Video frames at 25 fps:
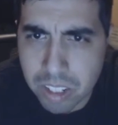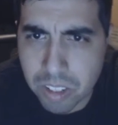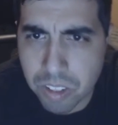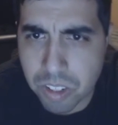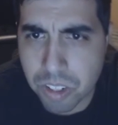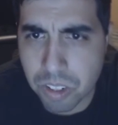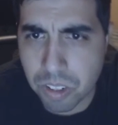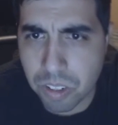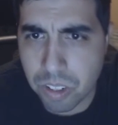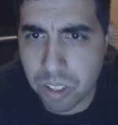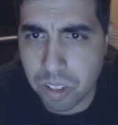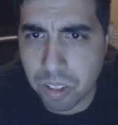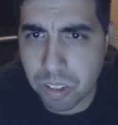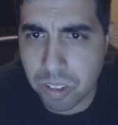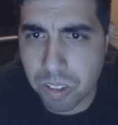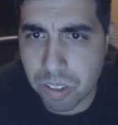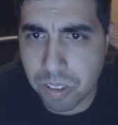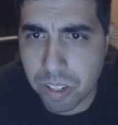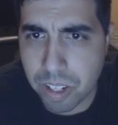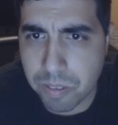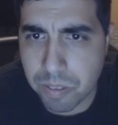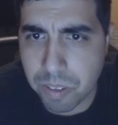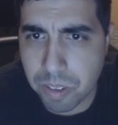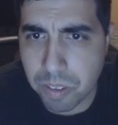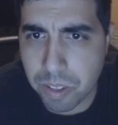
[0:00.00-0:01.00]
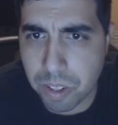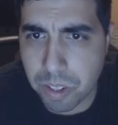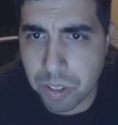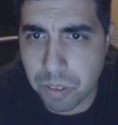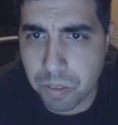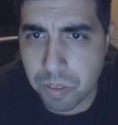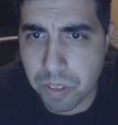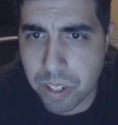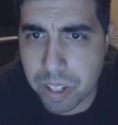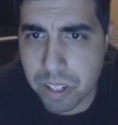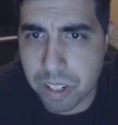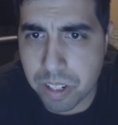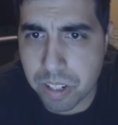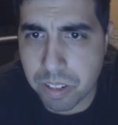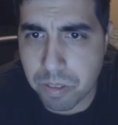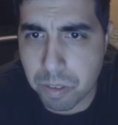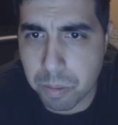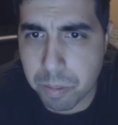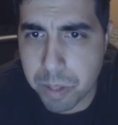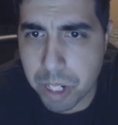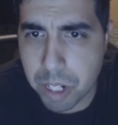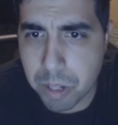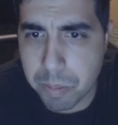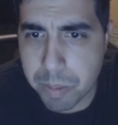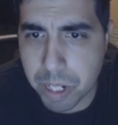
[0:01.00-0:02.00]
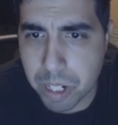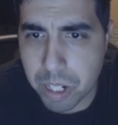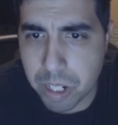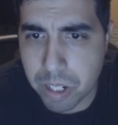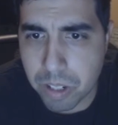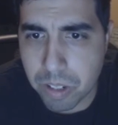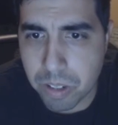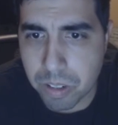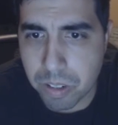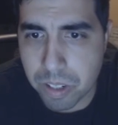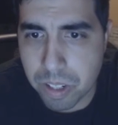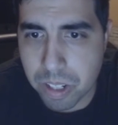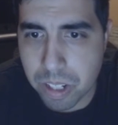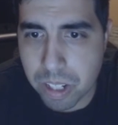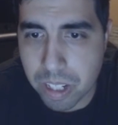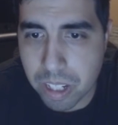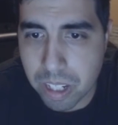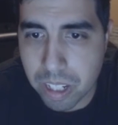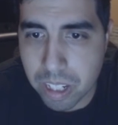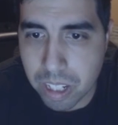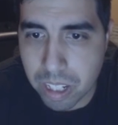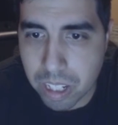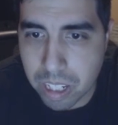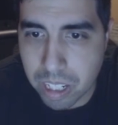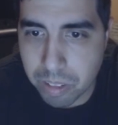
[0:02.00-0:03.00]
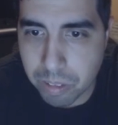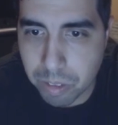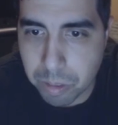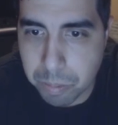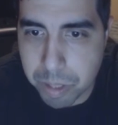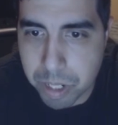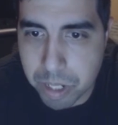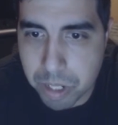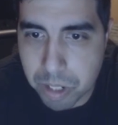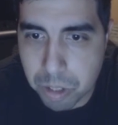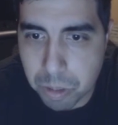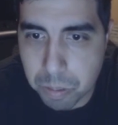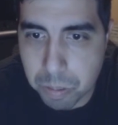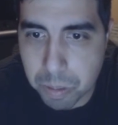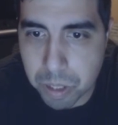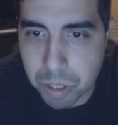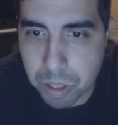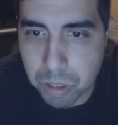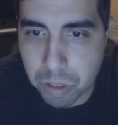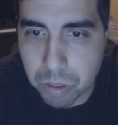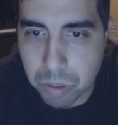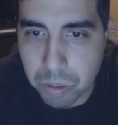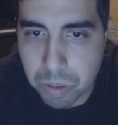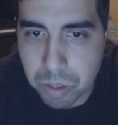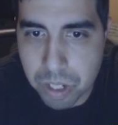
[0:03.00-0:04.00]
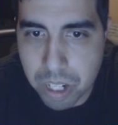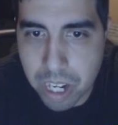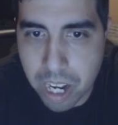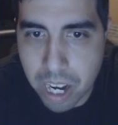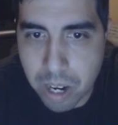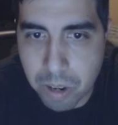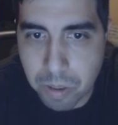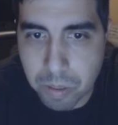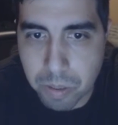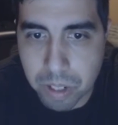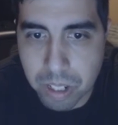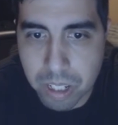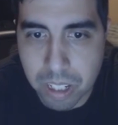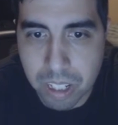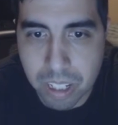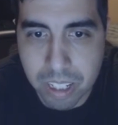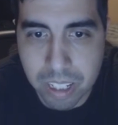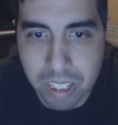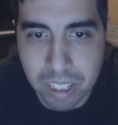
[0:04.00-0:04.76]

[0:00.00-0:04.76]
You surely also have very good reasons for becoming hunters. It would be stupid to lose now.